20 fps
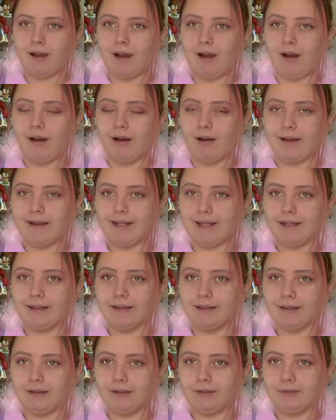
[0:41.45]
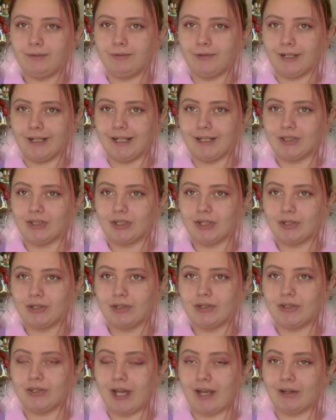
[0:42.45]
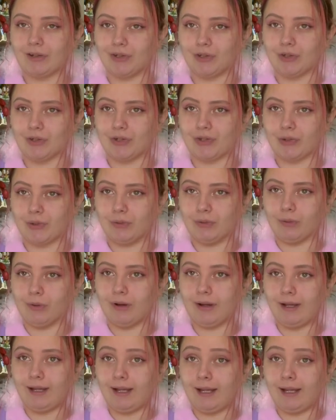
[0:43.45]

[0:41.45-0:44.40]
I finished secondary school